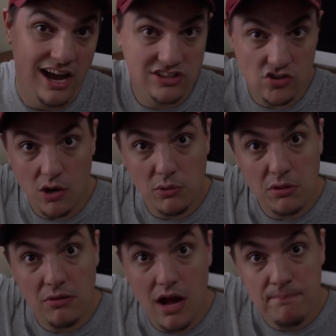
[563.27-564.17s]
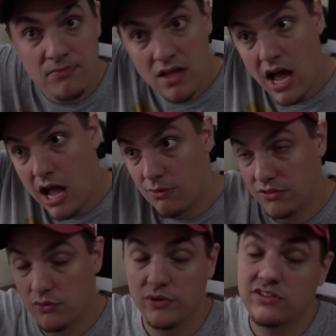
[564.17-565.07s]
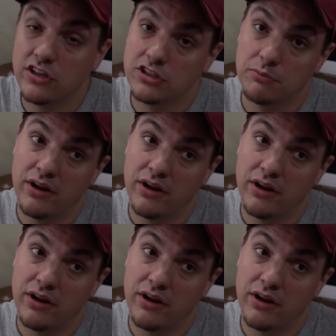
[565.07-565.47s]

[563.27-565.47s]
I started with a problem, I went through research